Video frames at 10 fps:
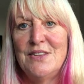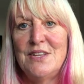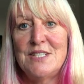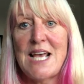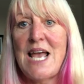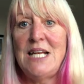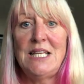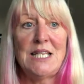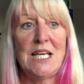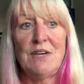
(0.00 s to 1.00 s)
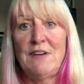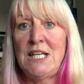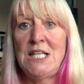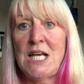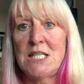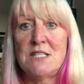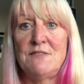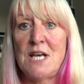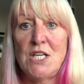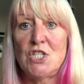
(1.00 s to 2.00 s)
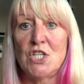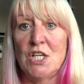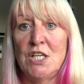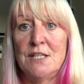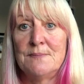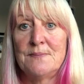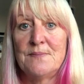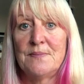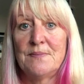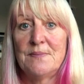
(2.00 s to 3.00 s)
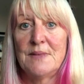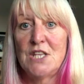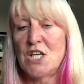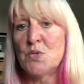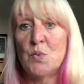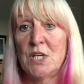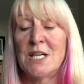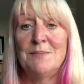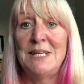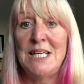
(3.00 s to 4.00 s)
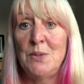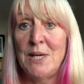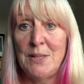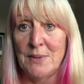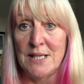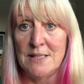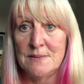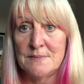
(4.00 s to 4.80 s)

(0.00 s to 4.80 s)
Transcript: that anything of any negative nature doesn't want to come near you anyway.